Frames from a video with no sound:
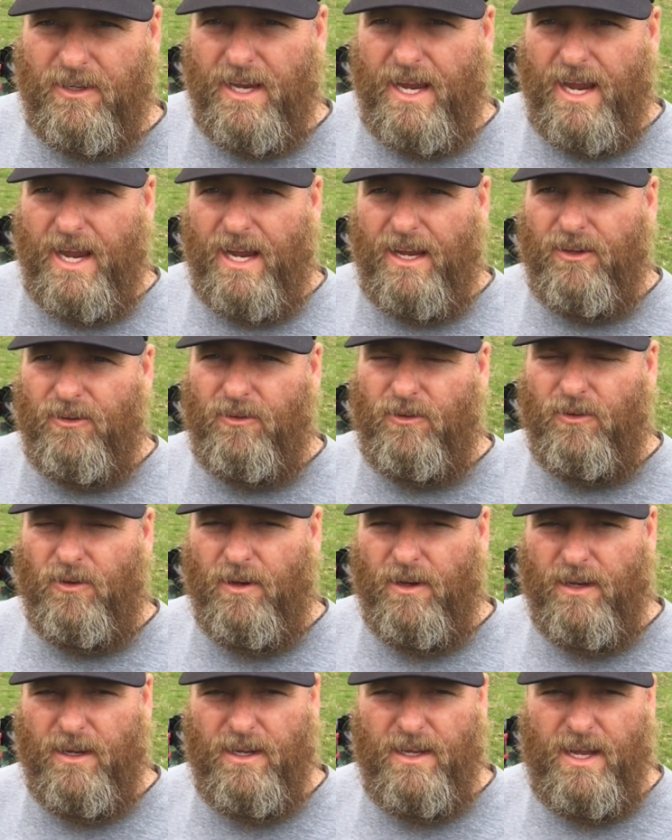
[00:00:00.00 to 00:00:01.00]
gas
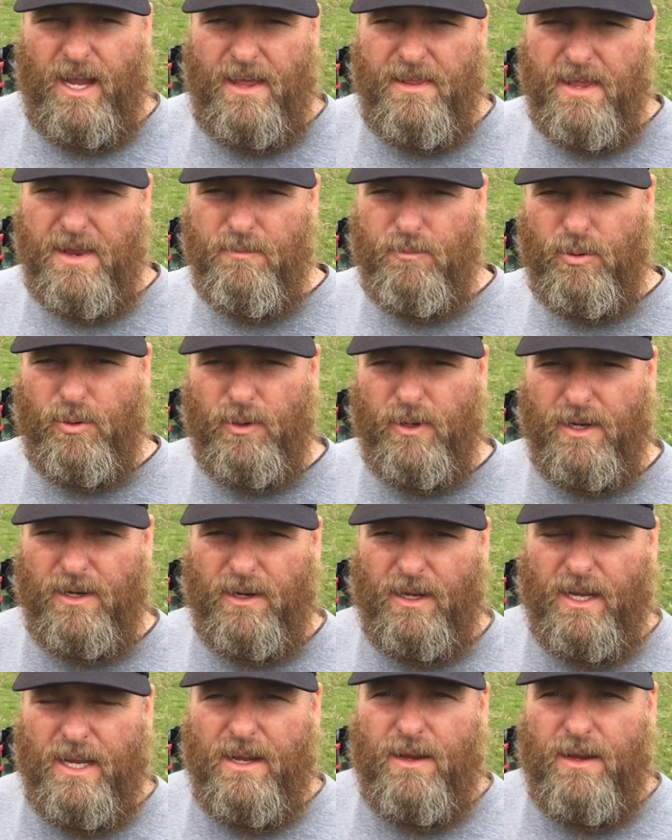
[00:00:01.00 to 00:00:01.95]
and then put